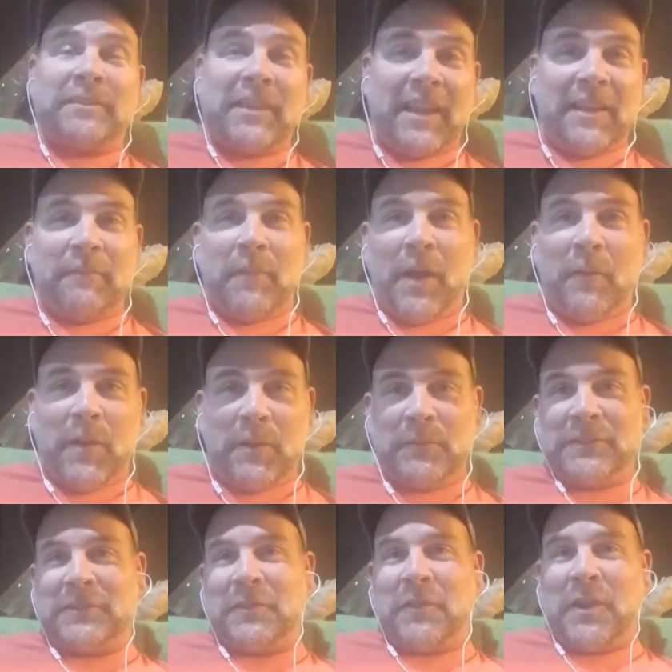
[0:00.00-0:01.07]
saying my way
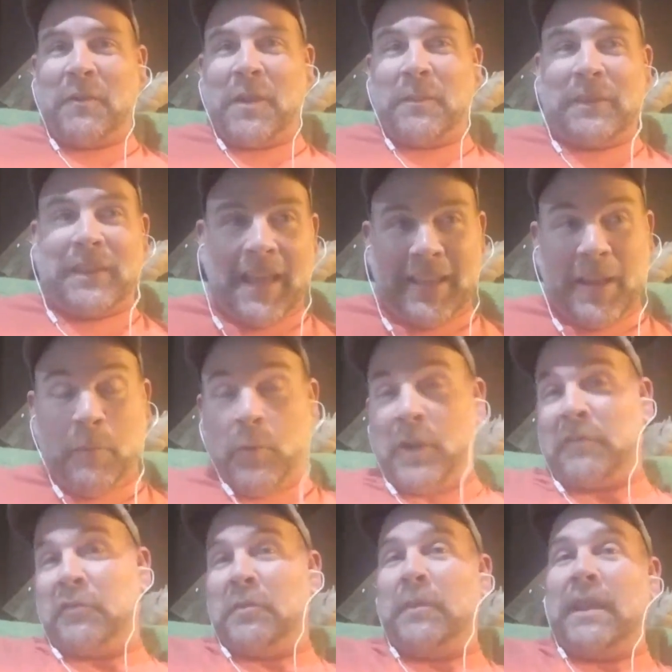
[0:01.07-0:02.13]
was a great way, but that it
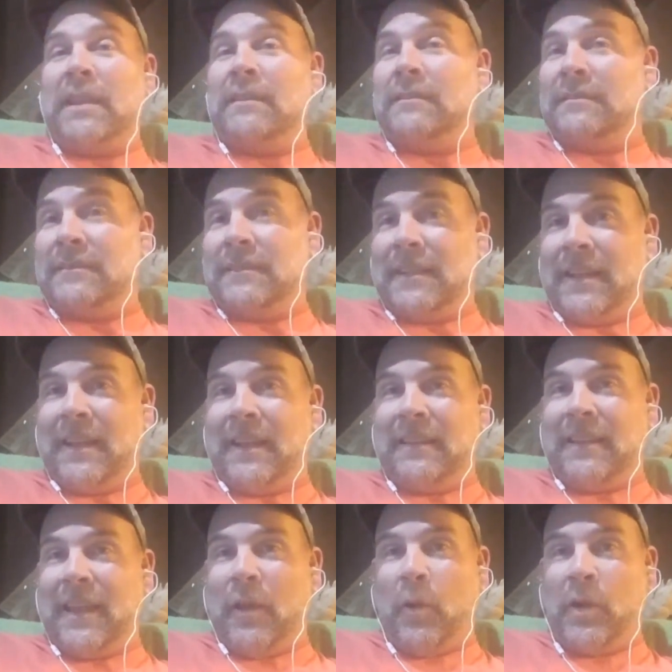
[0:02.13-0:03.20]
worked for me,
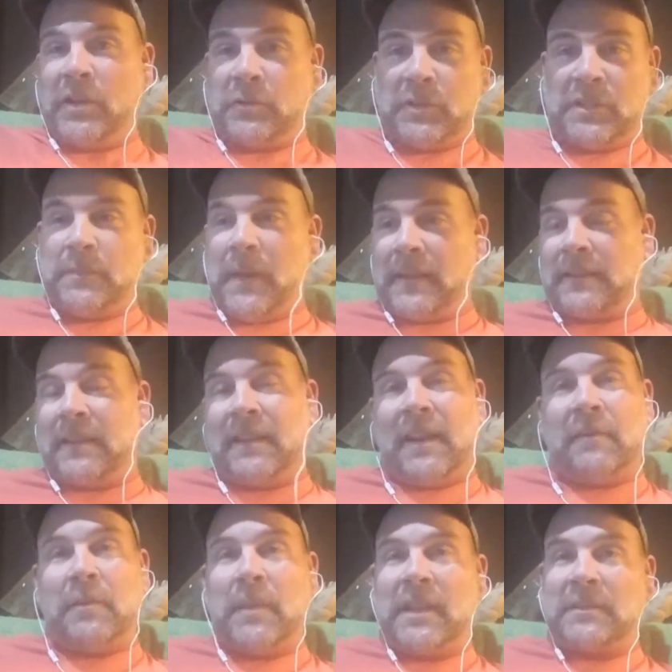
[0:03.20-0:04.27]
and they always respected,
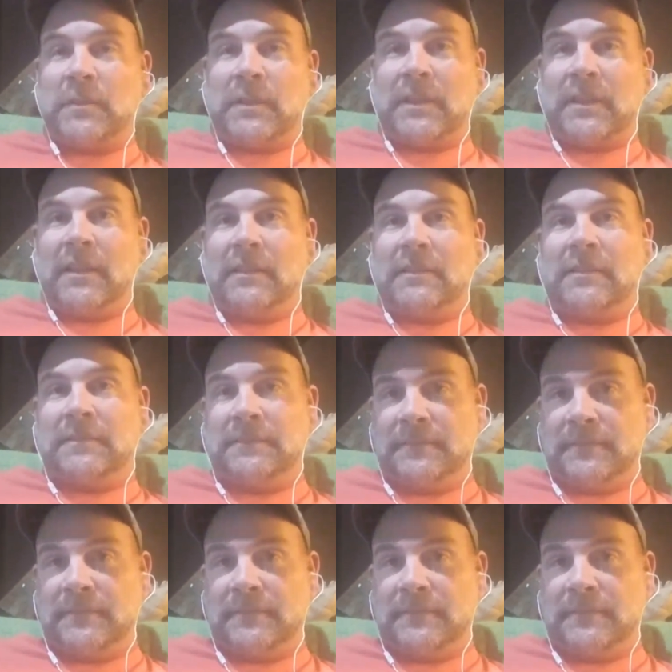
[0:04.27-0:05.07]
never messed with the guns.